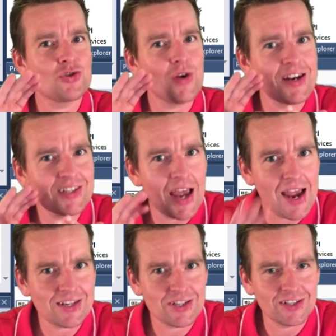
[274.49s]

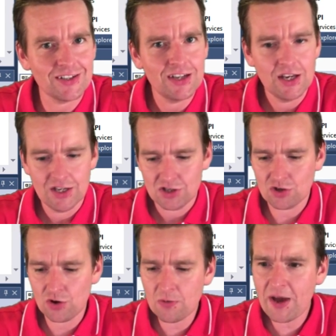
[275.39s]
transaction.
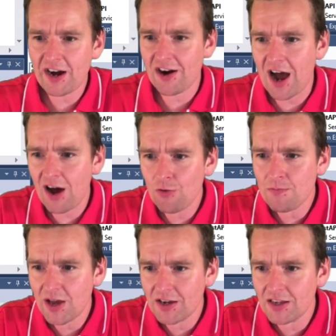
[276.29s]
So no matter how
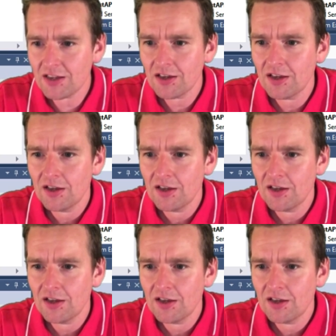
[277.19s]
many